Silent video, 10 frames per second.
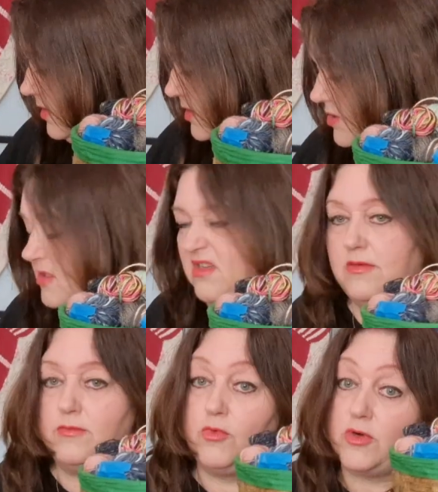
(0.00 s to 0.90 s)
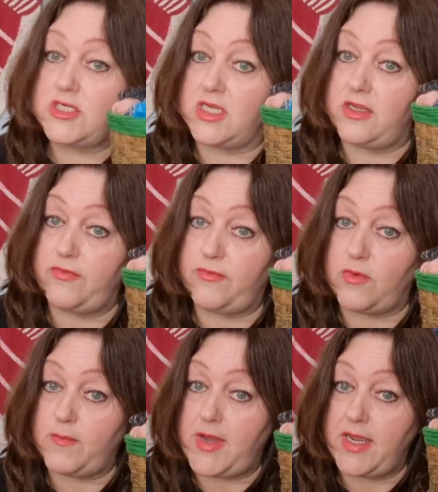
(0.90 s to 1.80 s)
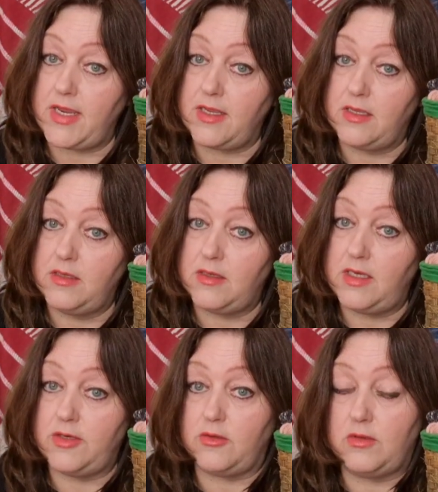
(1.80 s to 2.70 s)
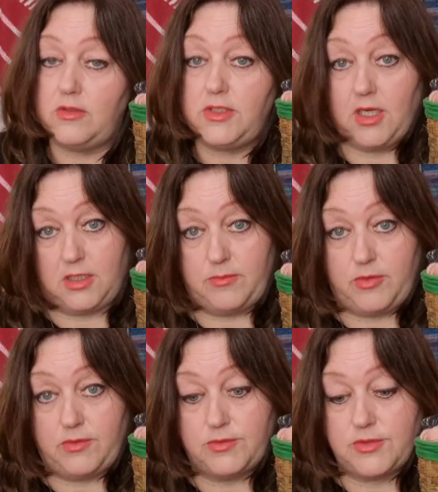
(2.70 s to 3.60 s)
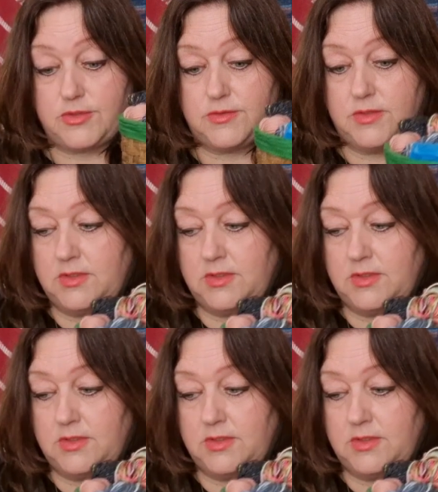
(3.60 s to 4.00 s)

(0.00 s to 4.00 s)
That's more safe for my little yarn balls.